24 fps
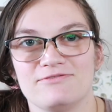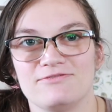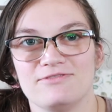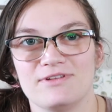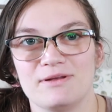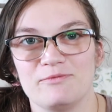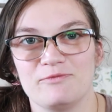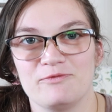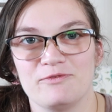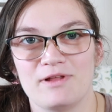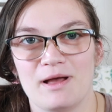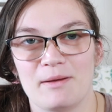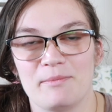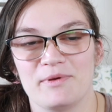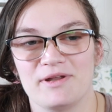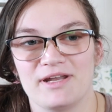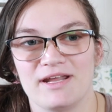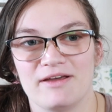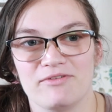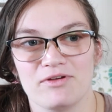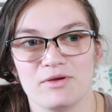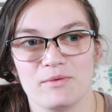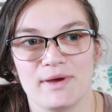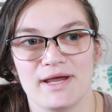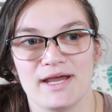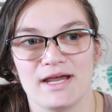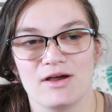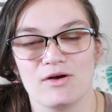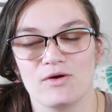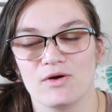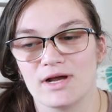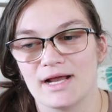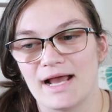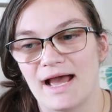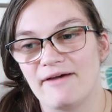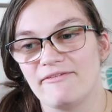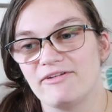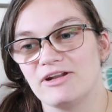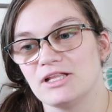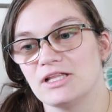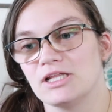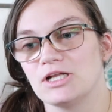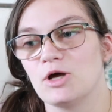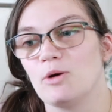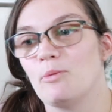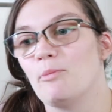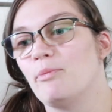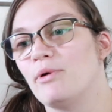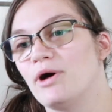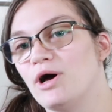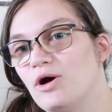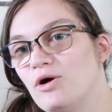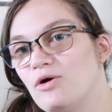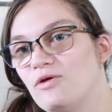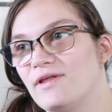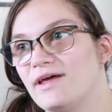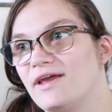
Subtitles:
flip-flopping everywhere or having a little bow